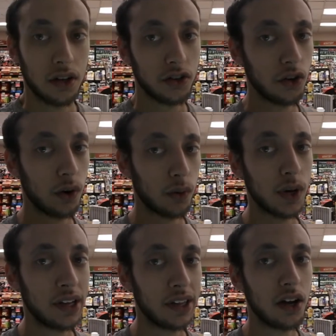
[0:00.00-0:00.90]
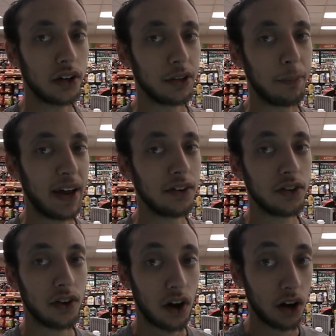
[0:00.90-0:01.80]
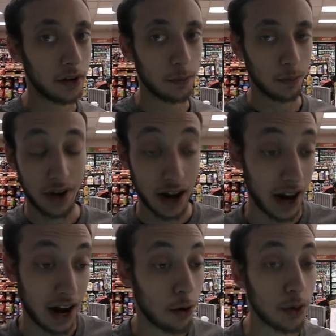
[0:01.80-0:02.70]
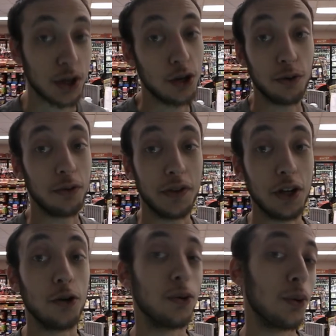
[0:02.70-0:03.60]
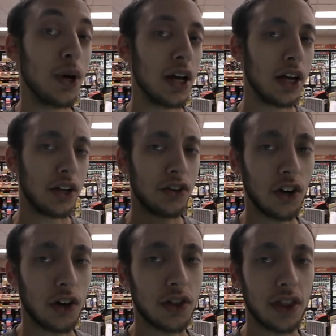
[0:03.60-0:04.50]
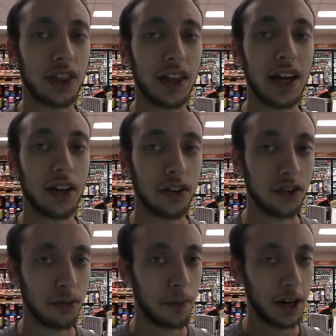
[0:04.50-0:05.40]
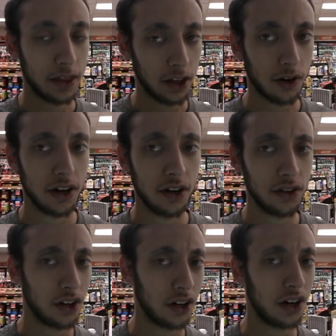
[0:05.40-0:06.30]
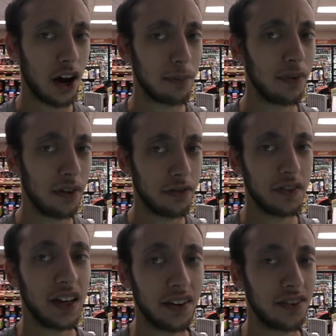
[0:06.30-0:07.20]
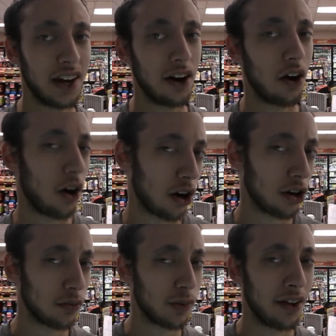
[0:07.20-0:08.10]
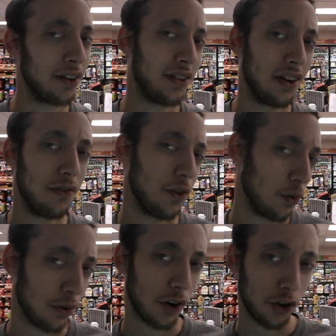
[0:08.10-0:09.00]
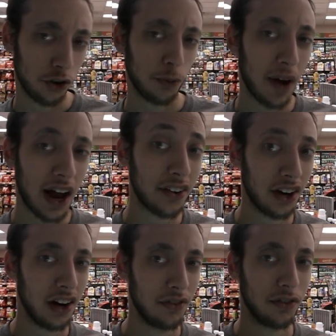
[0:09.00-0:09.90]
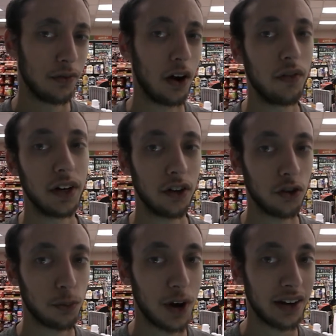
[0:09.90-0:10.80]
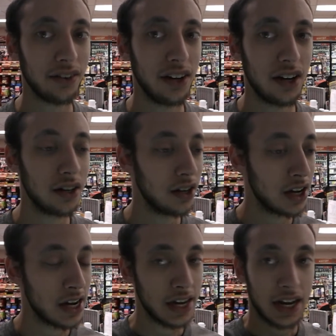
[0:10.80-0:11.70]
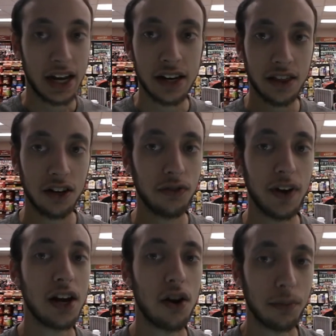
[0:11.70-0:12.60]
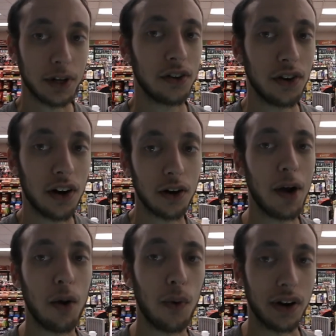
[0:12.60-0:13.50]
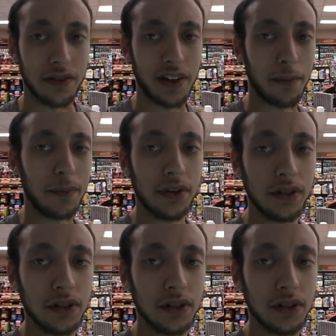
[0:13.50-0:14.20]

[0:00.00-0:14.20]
So it really all depends on how you view certain things, but there is a couple of things that are relative universal positives involving dyspraxia, and in this video I'm going to talk about one of them.